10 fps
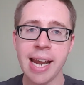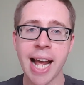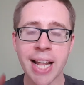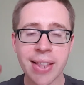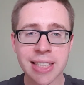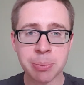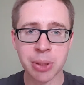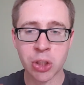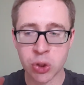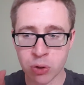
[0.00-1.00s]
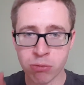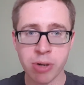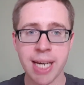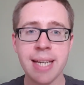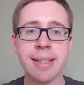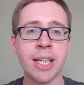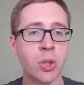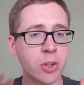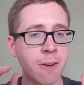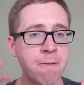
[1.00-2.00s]
And that's because you read and
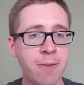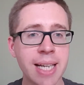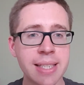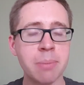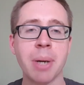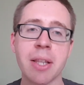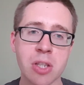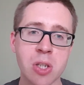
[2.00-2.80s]
you're convicted by the